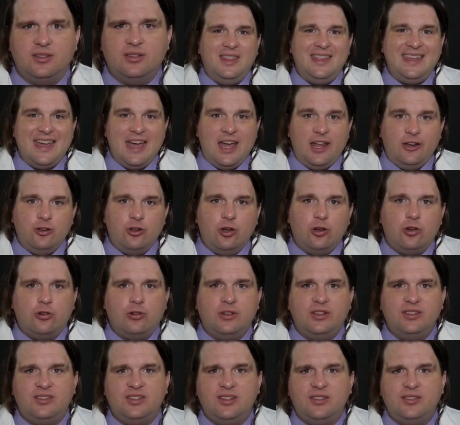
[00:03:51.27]
The
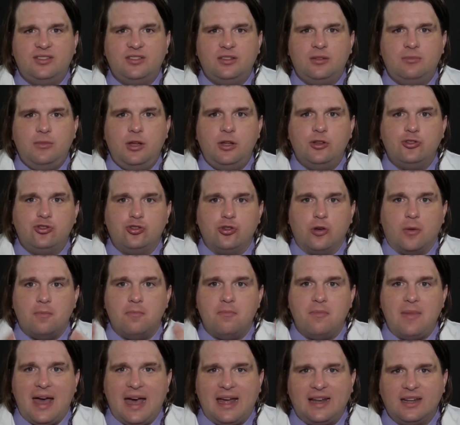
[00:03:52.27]
endocrine system
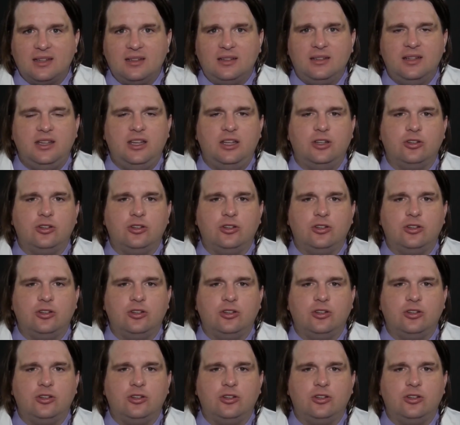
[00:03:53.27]
dramatically